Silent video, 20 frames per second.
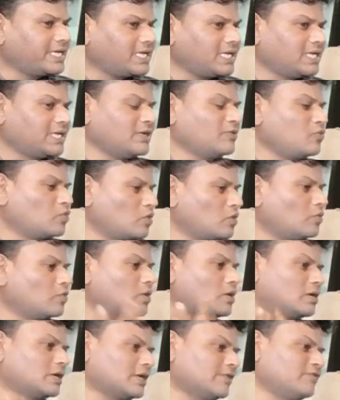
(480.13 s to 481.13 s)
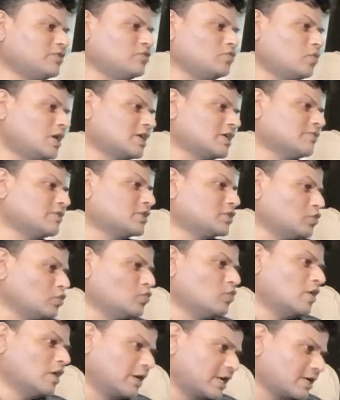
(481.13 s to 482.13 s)
it will give you whatever
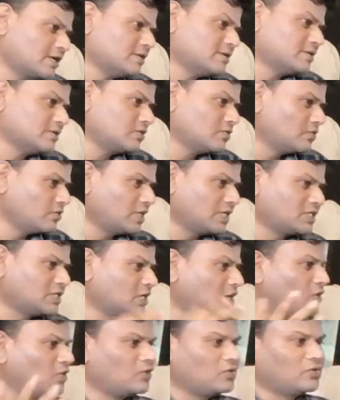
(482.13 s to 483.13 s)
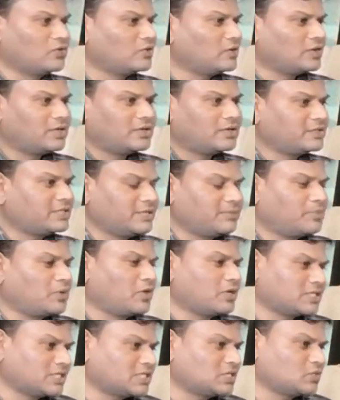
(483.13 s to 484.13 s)
you want. So that's how the
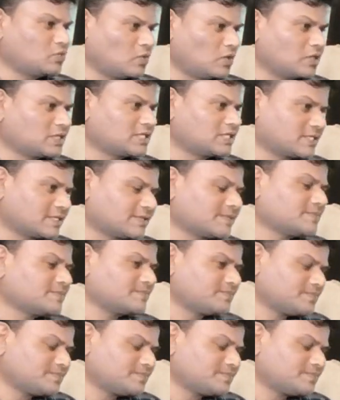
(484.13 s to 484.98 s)
process works.